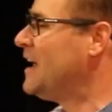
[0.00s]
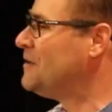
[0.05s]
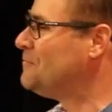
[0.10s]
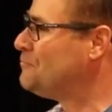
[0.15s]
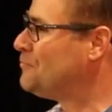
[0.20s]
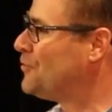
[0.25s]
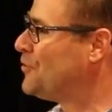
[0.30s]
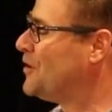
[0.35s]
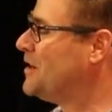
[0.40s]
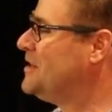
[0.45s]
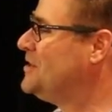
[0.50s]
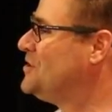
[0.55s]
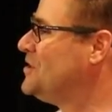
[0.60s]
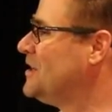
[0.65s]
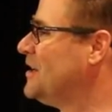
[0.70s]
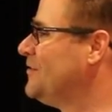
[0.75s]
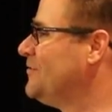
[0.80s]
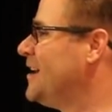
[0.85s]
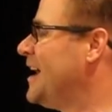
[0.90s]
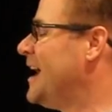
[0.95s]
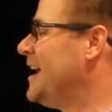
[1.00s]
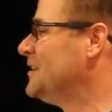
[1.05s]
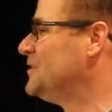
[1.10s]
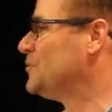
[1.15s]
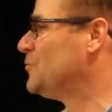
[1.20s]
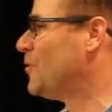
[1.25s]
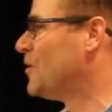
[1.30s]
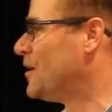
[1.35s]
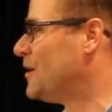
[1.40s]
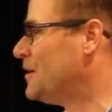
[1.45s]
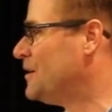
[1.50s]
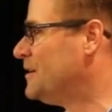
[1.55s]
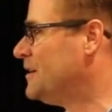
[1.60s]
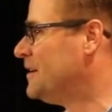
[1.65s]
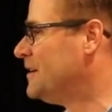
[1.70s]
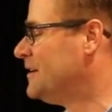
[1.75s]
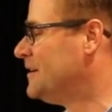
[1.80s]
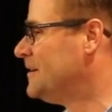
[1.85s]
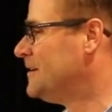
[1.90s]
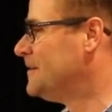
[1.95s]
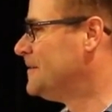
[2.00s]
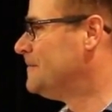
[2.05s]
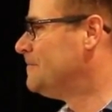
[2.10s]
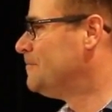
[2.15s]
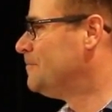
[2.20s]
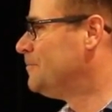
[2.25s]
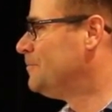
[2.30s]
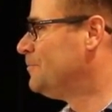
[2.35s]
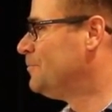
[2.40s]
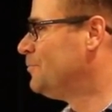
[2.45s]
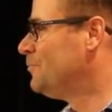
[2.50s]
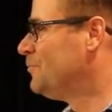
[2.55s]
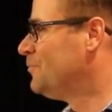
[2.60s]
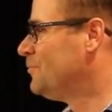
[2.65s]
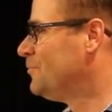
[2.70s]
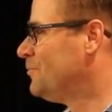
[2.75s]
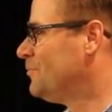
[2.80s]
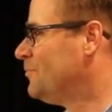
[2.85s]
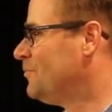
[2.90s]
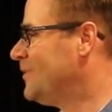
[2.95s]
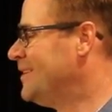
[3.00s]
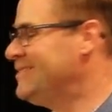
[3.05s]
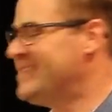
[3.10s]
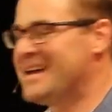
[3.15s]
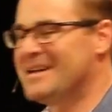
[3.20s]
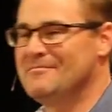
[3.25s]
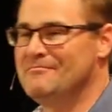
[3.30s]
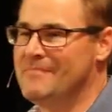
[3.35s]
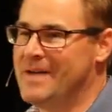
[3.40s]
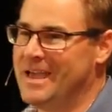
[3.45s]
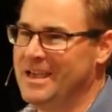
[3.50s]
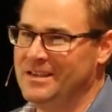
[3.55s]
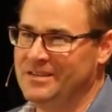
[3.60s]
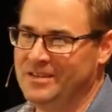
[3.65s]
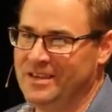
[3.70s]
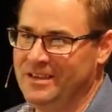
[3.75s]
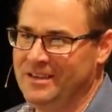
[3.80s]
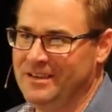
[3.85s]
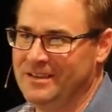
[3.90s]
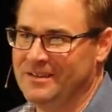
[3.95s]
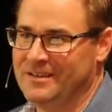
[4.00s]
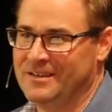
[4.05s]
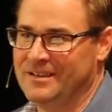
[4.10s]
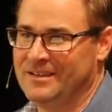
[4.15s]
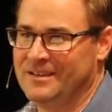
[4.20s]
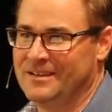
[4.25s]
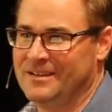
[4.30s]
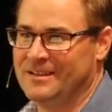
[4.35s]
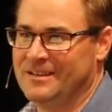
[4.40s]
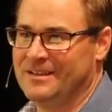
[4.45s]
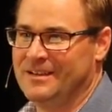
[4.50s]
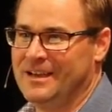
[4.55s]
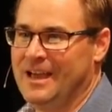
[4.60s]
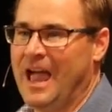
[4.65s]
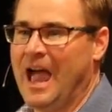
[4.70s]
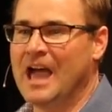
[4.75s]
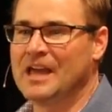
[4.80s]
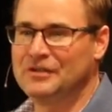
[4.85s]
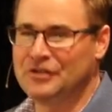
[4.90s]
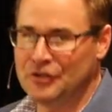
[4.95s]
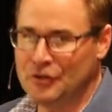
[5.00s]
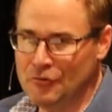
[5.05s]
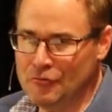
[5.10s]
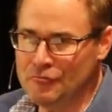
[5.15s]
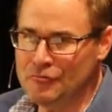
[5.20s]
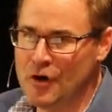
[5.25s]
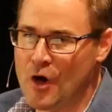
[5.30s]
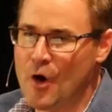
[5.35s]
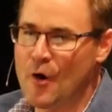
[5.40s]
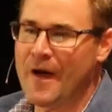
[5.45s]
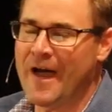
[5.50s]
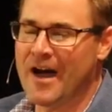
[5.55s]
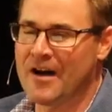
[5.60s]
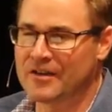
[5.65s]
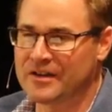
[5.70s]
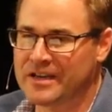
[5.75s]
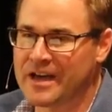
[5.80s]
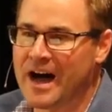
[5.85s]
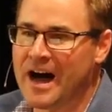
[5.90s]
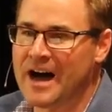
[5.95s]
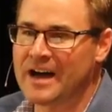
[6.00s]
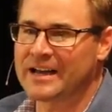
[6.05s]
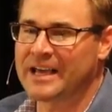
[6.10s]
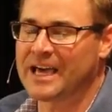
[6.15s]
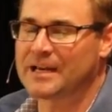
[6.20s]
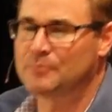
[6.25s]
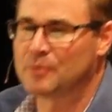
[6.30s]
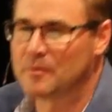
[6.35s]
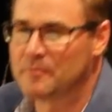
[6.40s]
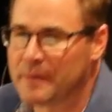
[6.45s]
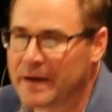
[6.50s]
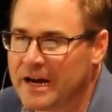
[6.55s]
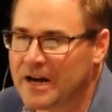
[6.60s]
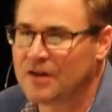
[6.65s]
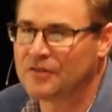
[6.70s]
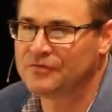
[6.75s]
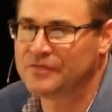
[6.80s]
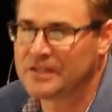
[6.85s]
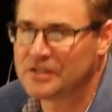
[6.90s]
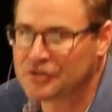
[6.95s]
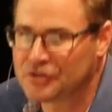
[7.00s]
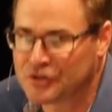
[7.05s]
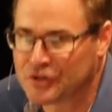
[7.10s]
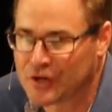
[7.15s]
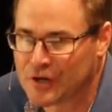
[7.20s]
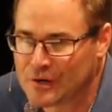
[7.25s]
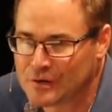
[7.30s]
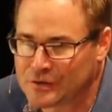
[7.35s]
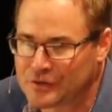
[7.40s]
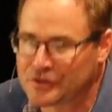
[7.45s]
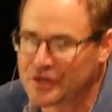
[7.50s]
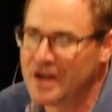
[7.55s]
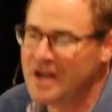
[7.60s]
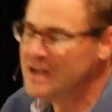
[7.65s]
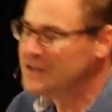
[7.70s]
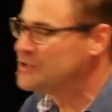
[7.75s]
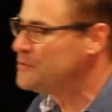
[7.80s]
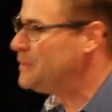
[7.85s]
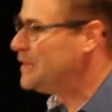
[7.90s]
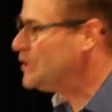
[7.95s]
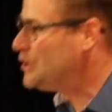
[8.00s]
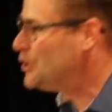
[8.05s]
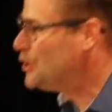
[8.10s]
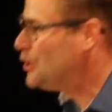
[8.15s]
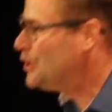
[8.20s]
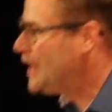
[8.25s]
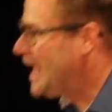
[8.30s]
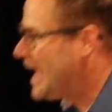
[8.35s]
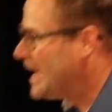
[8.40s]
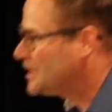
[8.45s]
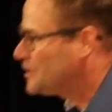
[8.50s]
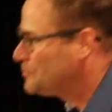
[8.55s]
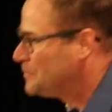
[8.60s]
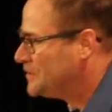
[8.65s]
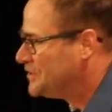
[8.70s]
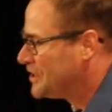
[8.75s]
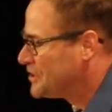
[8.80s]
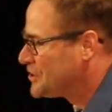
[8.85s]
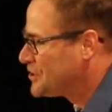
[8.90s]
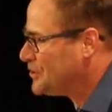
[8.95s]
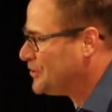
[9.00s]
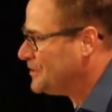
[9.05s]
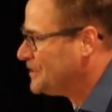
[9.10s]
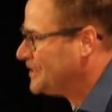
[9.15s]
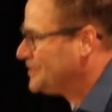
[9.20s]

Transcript: and preaching of God's Word. Isn't that amazing? And do you know how God had prepared this church to be good expositional